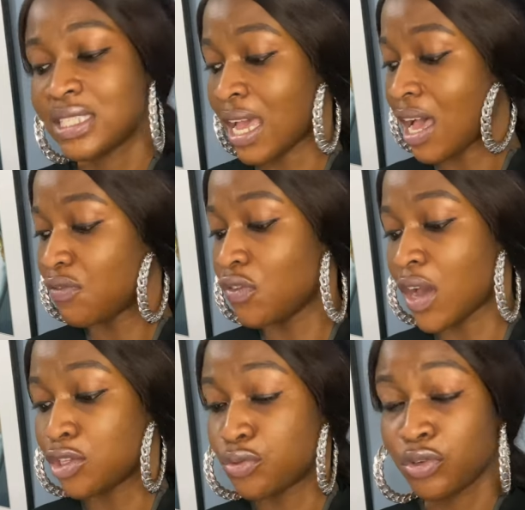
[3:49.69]
that have
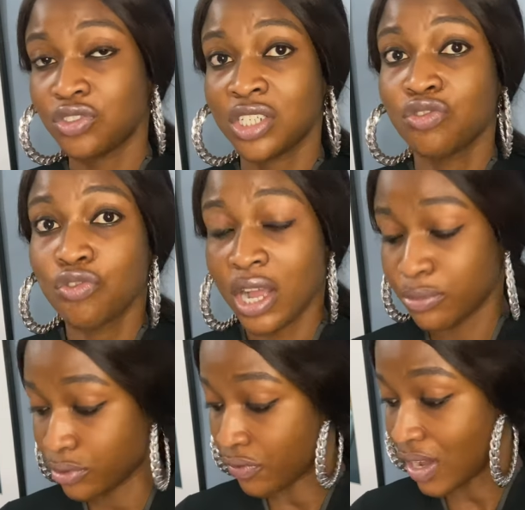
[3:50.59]
over 200
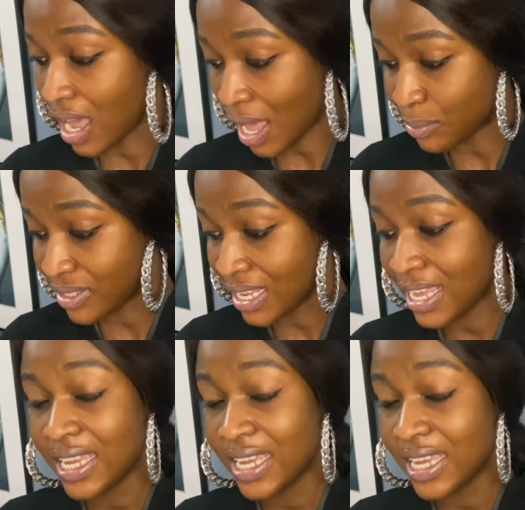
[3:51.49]
grams of carbs